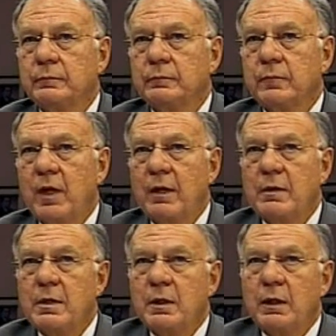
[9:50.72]
Okay.
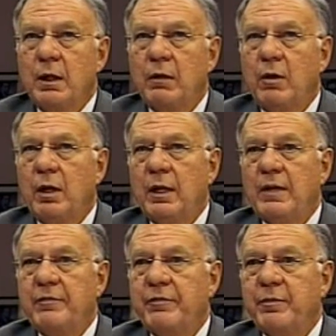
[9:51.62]
Well,
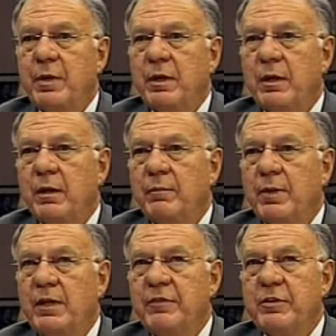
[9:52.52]
if
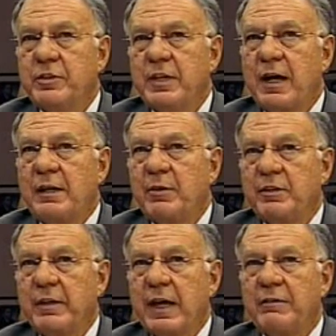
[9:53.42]
there's a document to
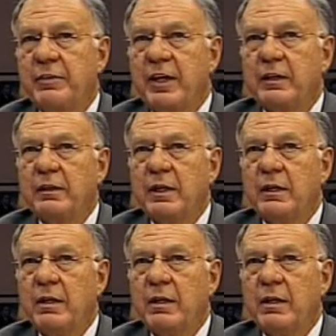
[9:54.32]
that effect, then